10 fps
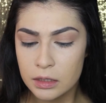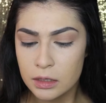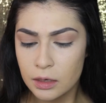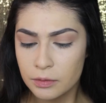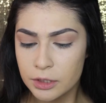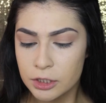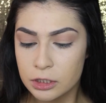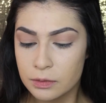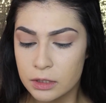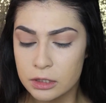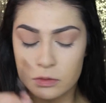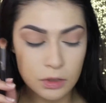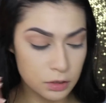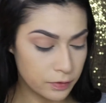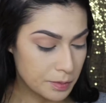I'm not really sure what this
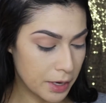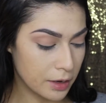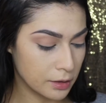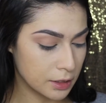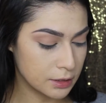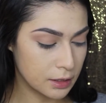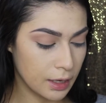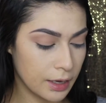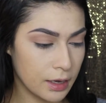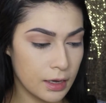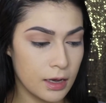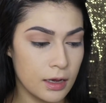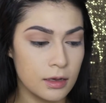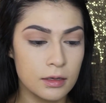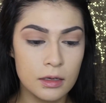one is from. I got this in like
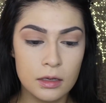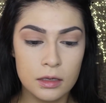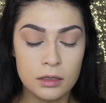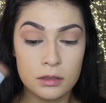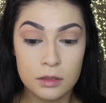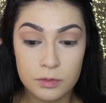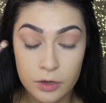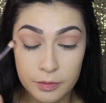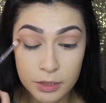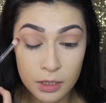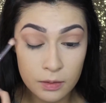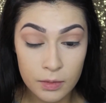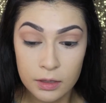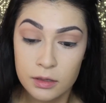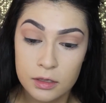a subscription,
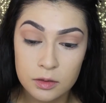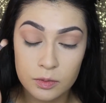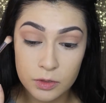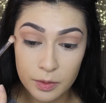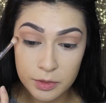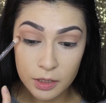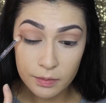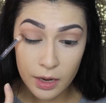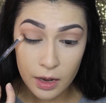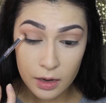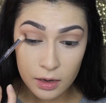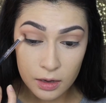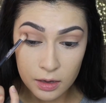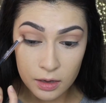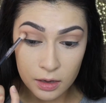monthly subscription bag.
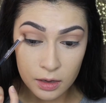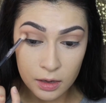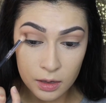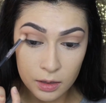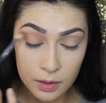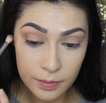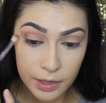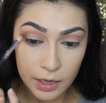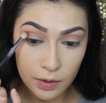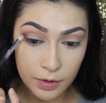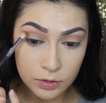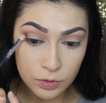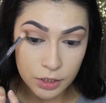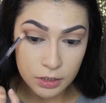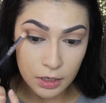But anyways,
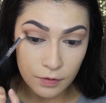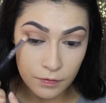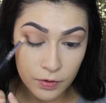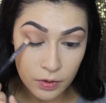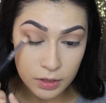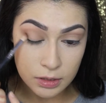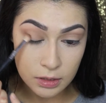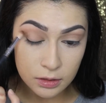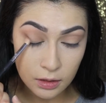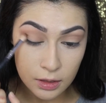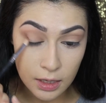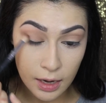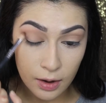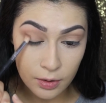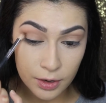we're just gonna focus this on the
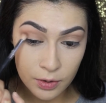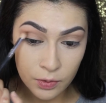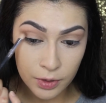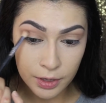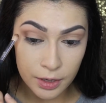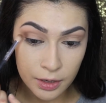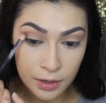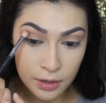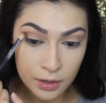outer corner.